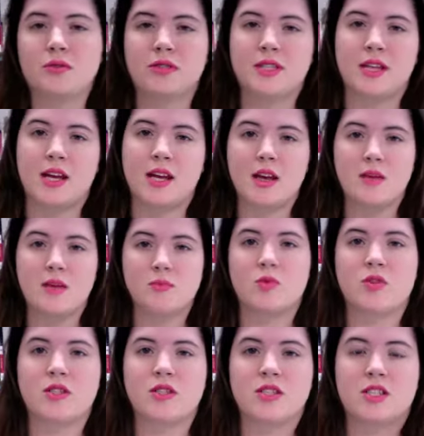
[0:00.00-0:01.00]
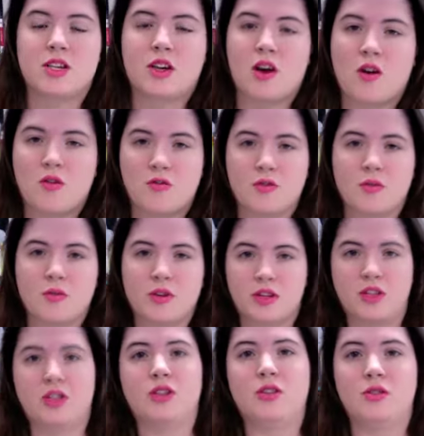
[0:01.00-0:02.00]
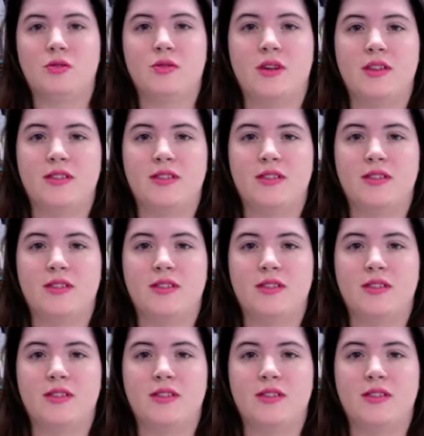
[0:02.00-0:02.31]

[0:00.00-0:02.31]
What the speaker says: today I'm going to go over with you